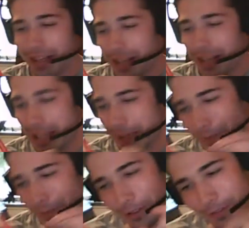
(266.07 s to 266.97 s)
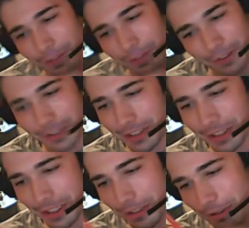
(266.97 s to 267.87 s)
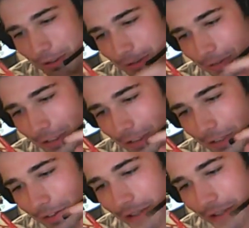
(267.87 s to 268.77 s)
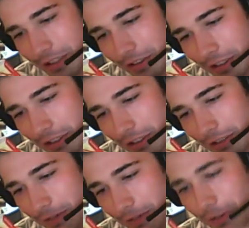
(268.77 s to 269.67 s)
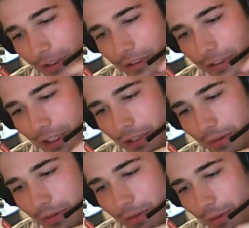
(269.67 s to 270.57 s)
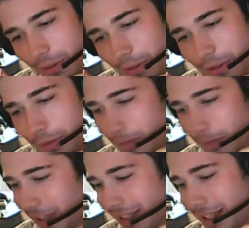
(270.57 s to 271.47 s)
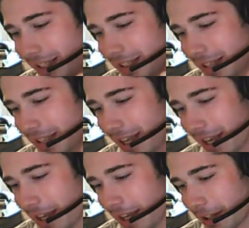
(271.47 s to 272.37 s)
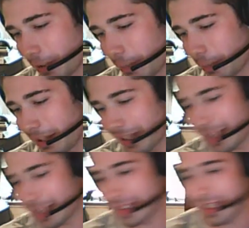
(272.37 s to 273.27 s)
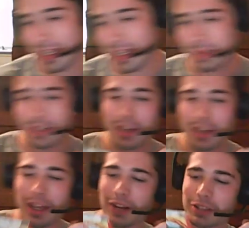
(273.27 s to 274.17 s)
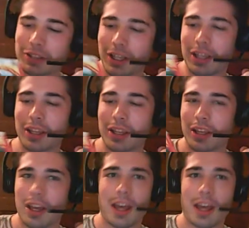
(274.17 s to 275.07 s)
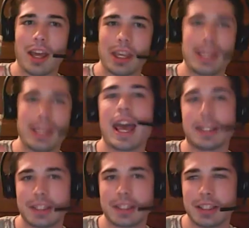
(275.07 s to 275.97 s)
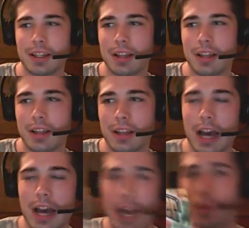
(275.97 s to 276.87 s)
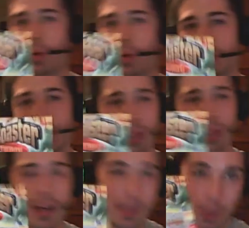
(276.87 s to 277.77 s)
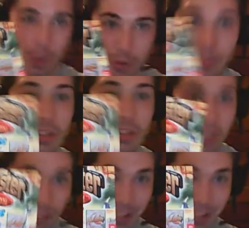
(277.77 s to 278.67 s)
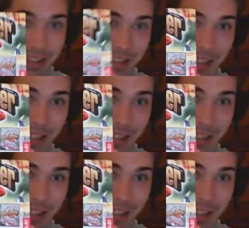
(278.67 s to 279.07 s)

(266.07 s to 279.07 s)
It came with Roller Coaster Tycoon, Roller Coaster Tycoon, Corkscrew Follies, and Loopy Landscapes. I was like, yes, sooner or later I'm going to install this